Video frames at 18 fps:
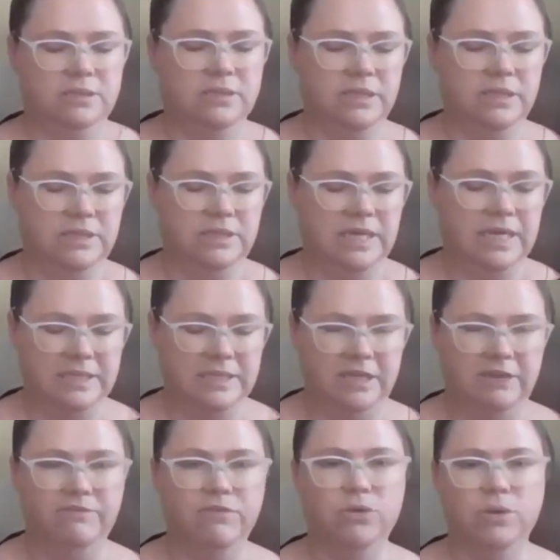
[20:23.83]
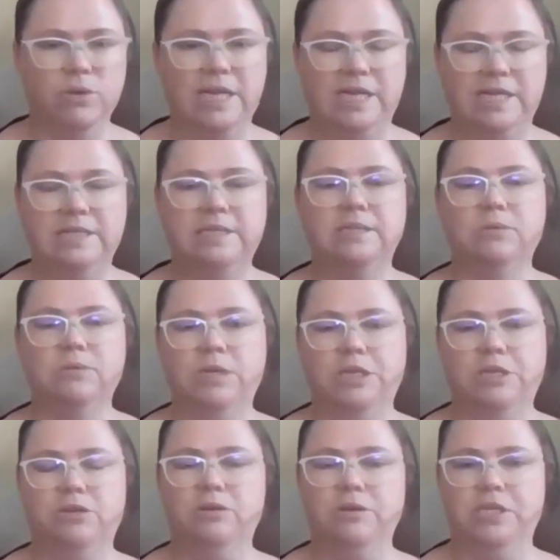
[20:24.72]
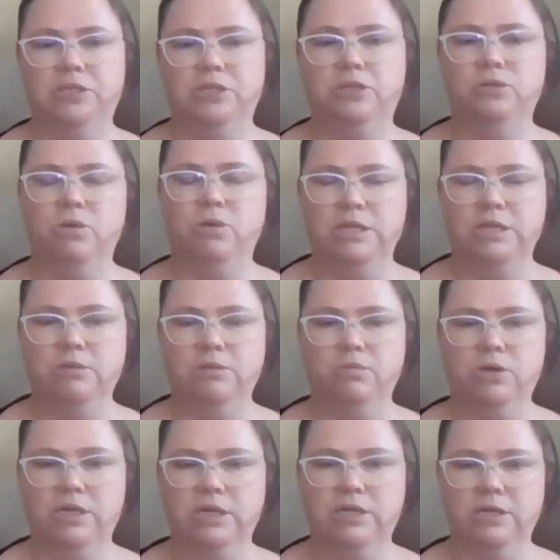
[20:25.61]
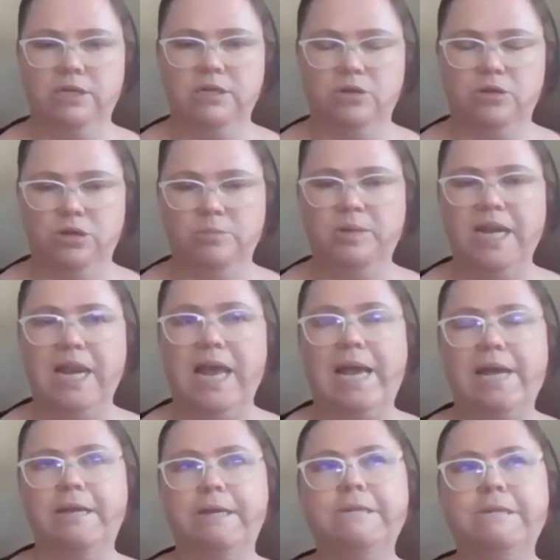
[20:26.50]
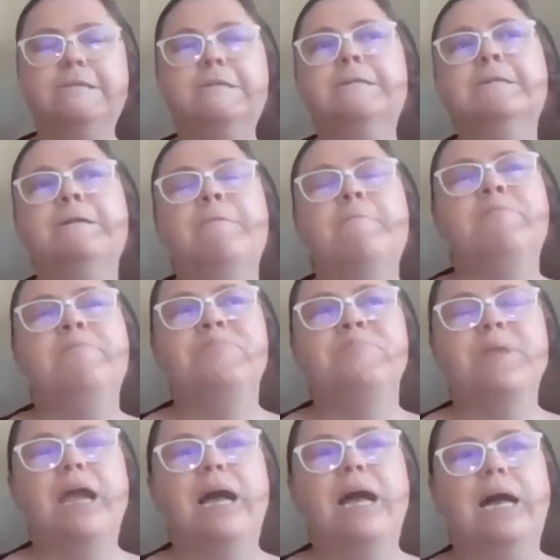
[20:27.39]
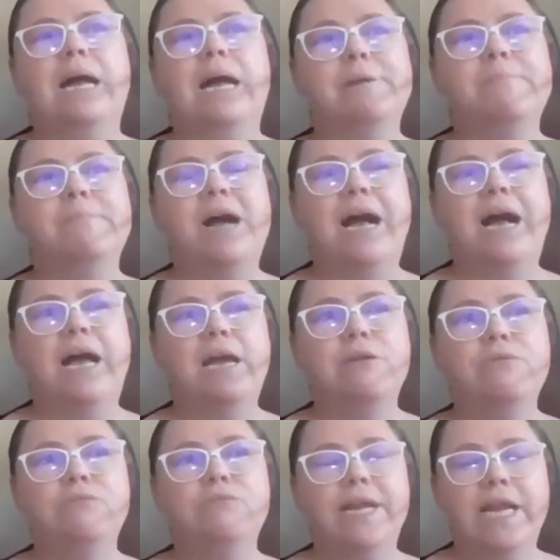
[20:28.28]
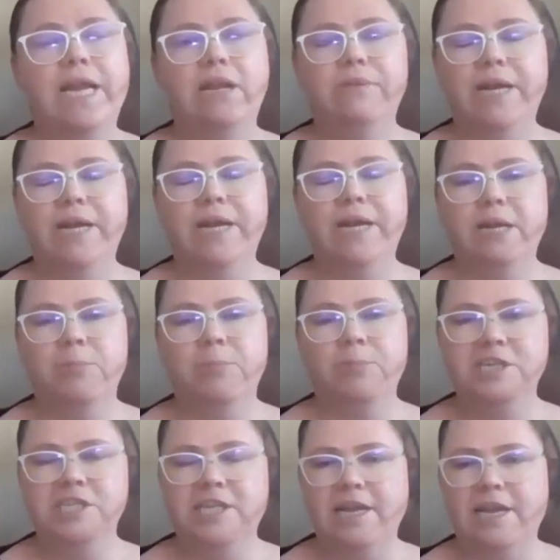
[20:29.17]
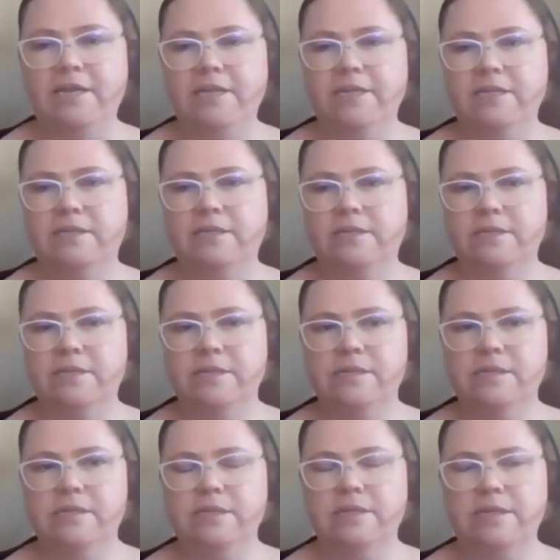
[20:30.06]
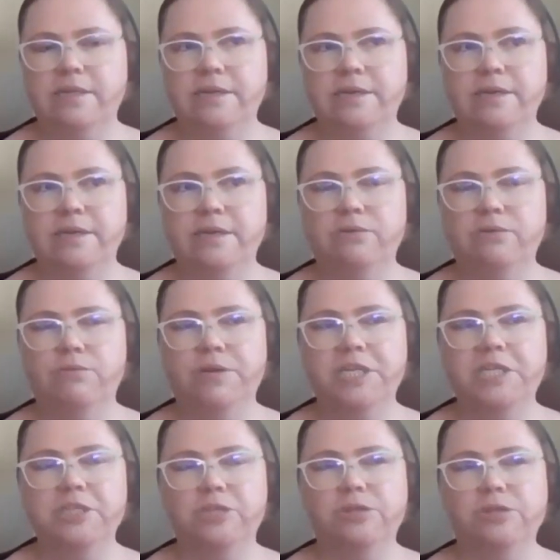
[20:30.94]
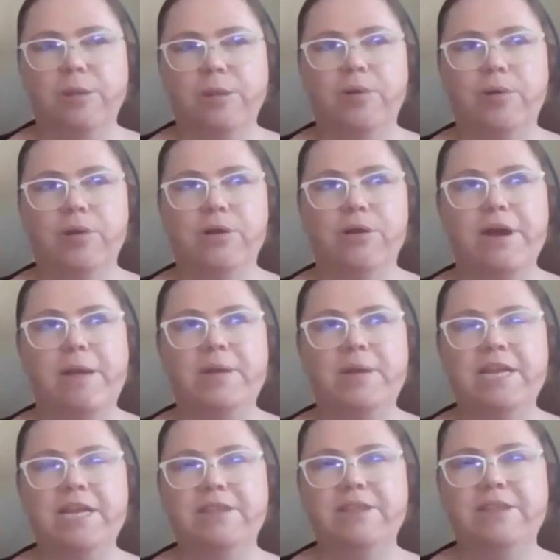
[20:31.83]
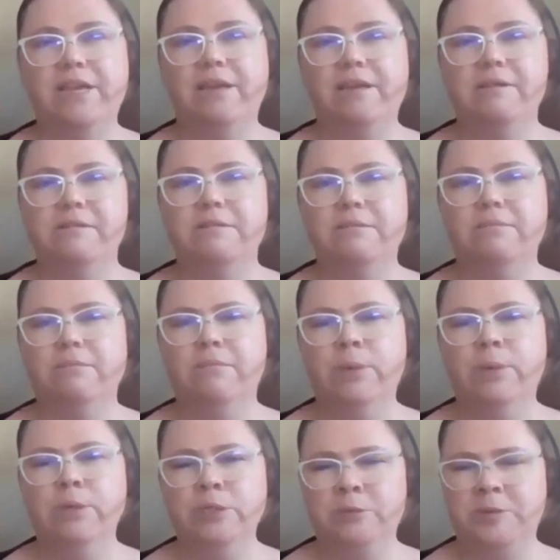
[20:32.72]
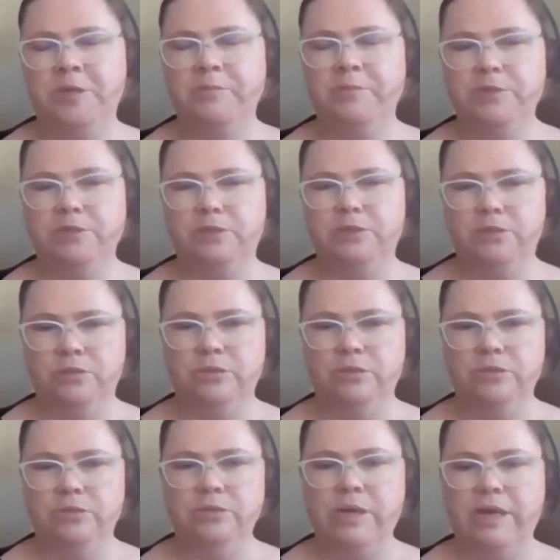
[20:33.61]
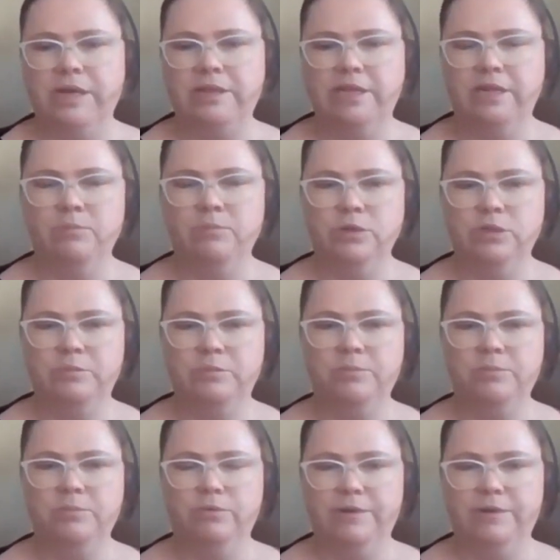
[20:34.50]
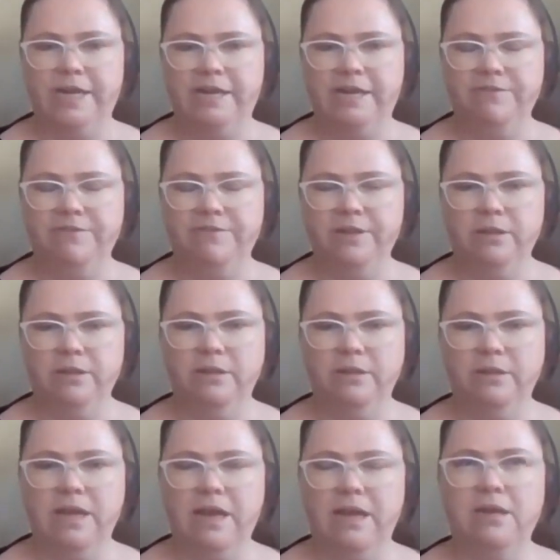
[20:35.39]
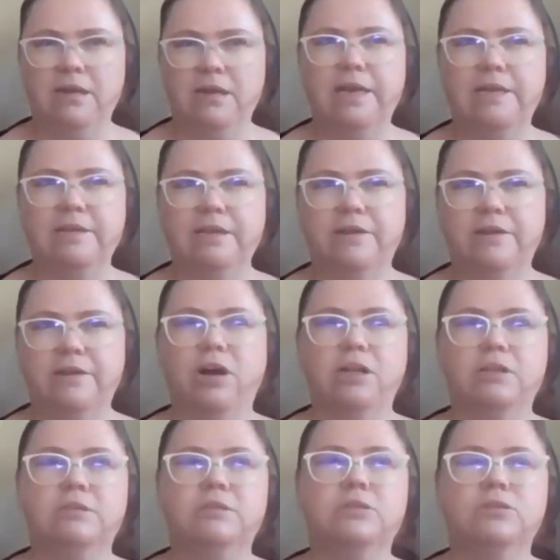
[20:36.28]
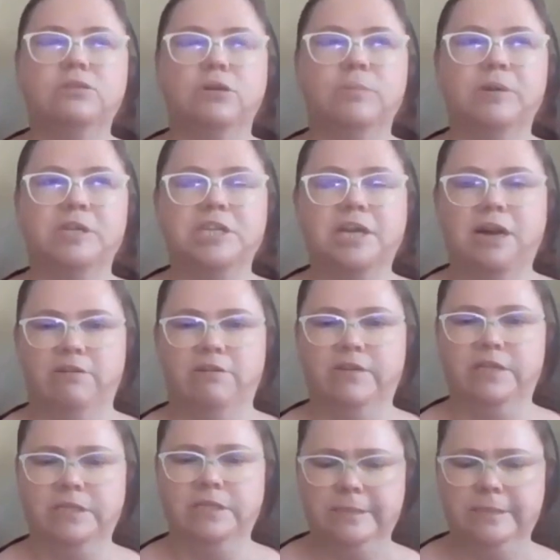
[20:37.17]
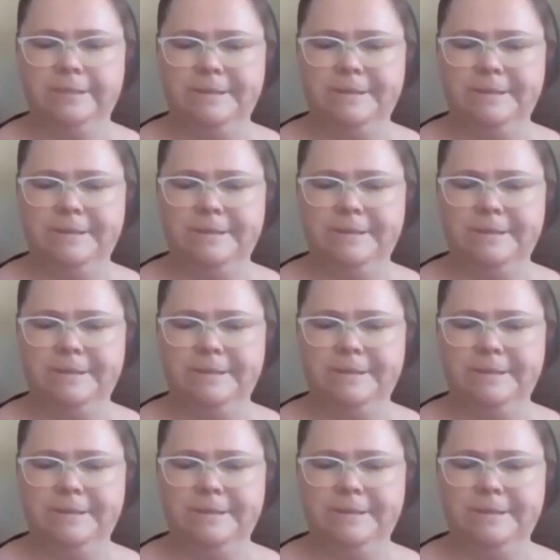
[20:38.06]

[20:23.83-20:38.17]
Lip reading: it does give you at least a window into what the work could be like. I really, really appreciated the registrar program, and I think most people do. I think most people really feel like they got so much out of it,